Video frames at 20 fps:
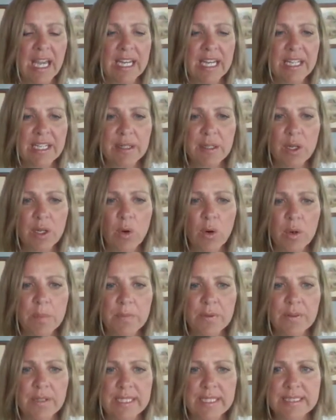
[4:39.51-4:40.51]
And it
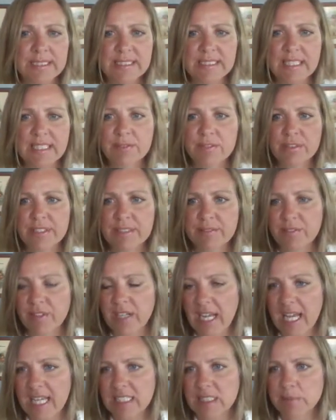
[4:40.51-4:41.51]
incorporates several
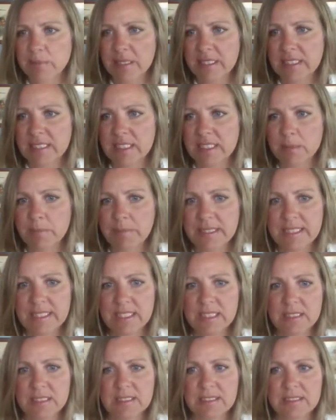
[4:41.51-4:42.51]
different aspects of
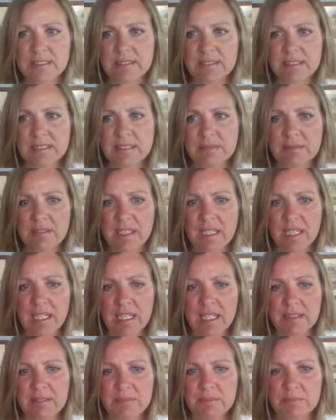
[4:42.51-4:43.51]
species
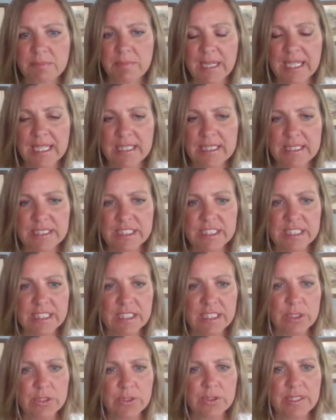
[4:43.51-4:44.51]
uh, biology,
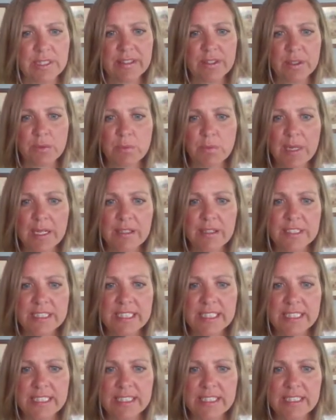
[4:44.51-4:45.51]
including their
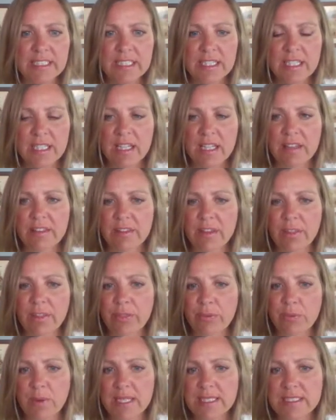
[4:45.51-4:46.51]
rarity, the
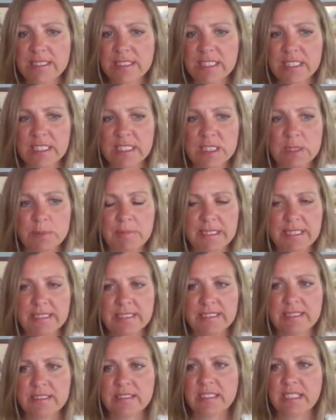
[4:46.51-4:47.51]
threats to the
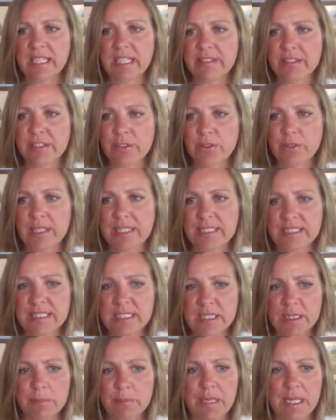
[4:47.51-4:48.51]
species, and the trend in
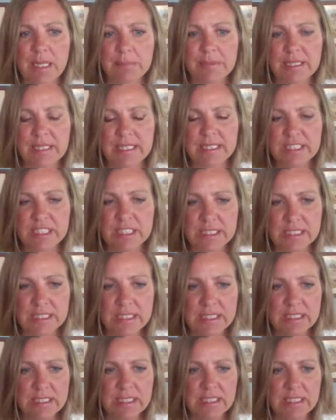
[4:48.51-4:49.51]
the populations.
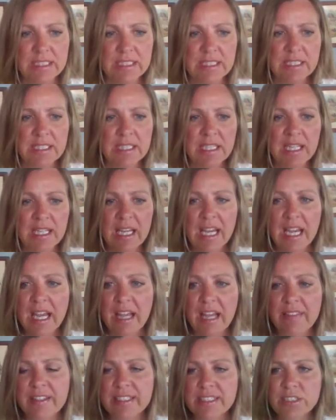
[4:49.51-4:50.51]

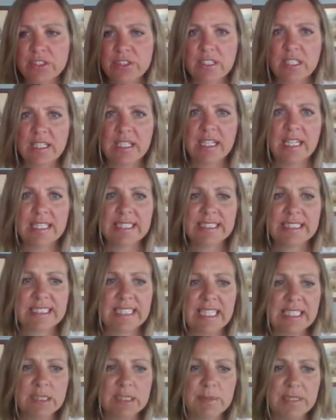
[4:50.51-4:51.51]
And these
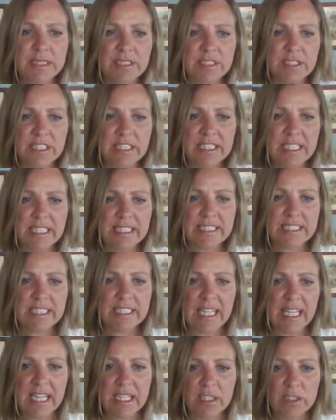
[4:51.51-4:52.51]
assessments are connected
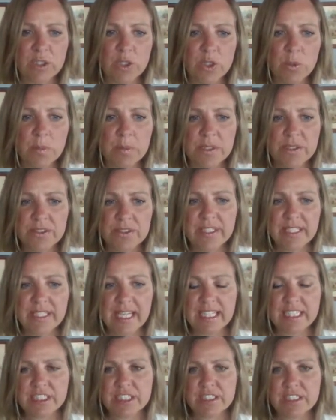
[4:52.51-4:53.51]
at global,
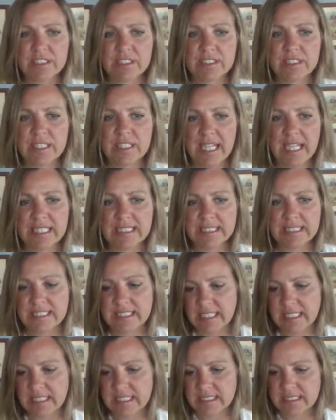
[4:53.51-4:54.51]
national, and
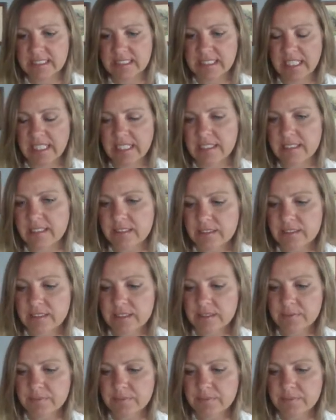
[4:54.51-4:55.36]
state scales.